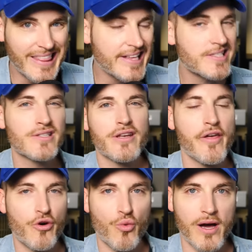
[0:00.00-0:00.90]
This is
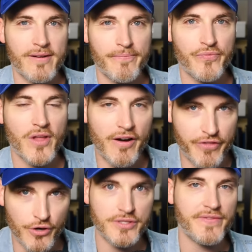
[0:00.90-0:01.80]
another one
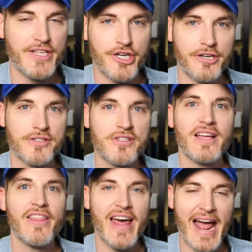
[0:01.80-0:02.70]
of those features
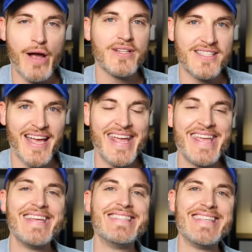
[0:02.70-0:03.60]
that I would
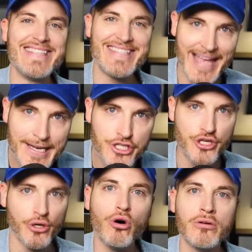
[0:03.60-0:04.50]
say is
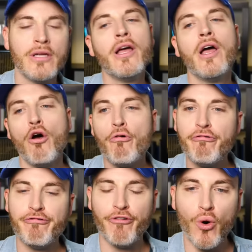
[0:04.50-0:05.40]
essential
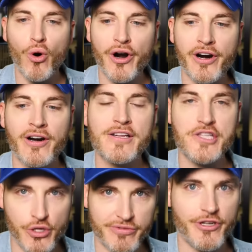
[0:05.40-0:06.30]
for
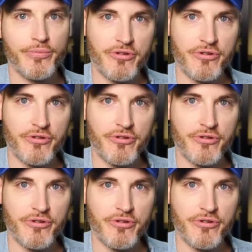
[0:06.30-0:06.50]
YouTube